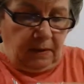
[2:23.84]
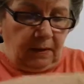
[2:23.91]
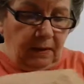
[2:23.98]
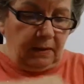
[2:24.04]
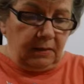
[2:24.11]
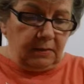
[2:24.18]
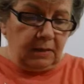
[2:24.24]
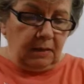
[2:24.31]
And
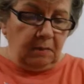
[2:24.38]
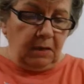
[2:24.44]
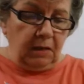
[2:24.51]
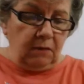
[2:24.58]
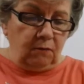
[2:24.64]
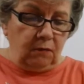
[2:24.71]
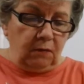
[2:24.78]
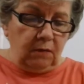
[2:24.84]
it's going to make
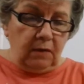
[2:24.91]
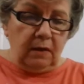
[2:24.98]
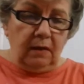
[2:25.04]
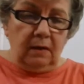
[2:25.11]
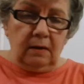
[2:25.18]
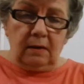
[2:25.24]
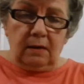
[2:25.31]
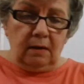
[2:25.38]
it very
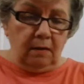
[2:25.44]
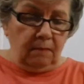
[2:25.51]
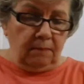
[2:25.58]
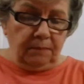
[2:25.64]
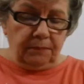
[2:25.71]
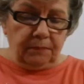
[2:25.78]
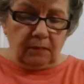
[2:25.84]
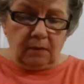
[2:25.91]
handy
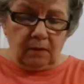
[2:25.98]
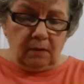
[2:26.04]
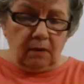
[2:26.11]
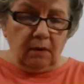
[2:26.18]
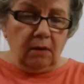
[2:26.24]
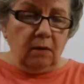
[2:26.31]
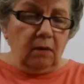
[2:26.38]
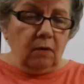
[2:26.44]

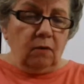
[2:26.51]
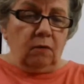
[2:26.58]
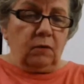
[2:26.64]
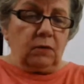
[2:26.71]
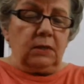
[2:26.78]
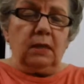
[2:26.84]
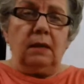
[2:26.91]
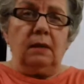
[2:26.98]
for
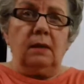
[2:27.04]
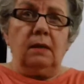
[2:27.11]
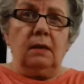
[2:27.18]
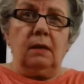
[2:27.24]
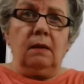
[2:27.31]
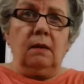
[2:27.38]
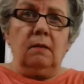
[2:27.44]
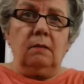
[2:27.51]
taking it
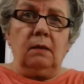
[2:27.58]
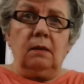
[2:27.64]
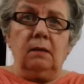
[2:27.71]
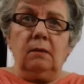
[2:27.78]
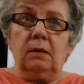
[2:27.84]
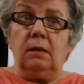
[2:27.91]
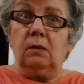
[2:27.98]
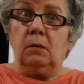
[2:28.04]
out
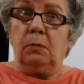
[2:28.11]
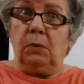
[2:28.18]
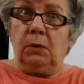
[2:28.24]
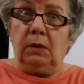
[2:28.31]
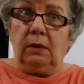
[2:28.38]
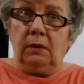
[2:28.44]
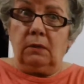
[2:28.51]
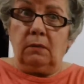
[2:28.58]
and either
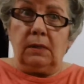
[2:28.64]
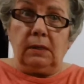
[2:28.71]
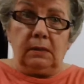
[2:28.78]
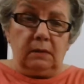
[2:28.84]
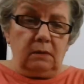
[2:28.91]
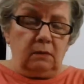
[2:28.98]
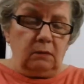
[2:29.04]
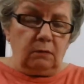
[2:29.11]
putting it
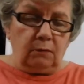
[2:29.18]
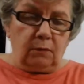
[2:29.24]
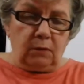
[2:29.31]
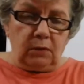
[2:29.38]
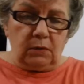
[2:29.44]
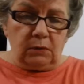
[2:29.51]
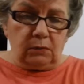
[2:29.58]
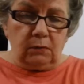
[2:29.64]
directly into the
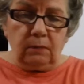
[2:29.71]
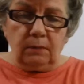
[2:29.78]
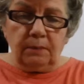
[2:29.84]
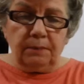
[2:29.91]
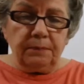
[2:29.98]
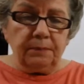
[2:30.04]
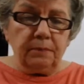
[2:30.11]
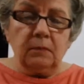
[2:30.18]
freezer,
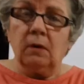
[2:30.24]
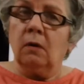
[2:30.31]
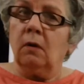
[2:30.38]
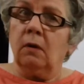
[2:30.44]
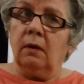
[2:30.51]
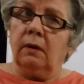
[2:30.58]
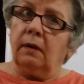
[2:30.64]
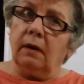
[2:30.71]

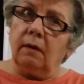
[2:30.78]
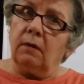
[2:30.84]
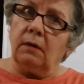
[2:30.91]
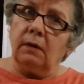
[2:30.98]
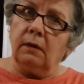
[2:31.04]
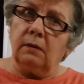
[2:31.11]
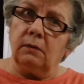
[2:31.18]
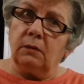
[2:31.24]

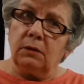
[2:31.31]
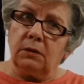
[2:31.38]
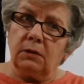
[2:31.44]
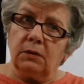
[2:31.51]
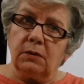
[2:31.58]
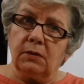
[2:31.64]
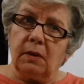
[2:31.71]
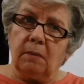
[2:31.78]
carrying it to a
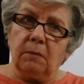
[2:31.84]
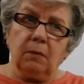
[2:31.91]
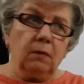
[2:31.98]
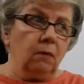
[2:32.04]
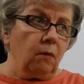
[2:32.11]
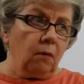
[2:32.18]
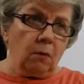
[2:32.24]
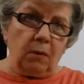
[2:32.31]
church supper
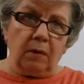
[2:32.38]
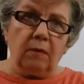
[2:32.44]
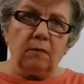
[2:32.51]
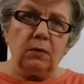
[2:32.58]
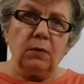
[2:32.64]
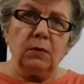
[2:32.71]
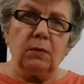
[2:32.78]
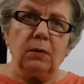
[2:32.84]
or wherever
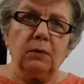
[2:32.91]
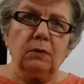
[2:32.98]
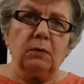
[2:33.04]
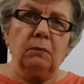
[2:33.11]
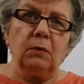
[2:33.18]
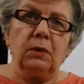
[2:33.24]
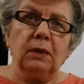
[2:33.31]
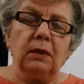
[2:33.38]
you want to
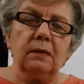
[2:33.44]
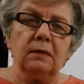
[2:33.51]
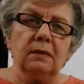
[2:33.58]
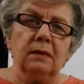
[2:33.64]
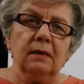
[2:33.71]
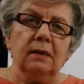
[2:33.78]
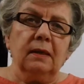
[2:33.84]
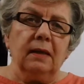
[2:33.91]
bring it,
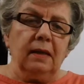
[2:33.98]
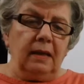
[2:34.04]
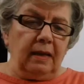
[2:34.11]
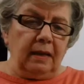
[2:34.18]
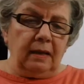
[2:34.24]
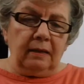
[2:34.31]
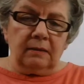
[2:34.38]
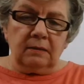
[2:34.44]

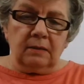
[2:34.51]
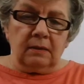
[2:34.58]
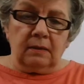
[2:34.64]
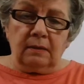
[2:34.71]
and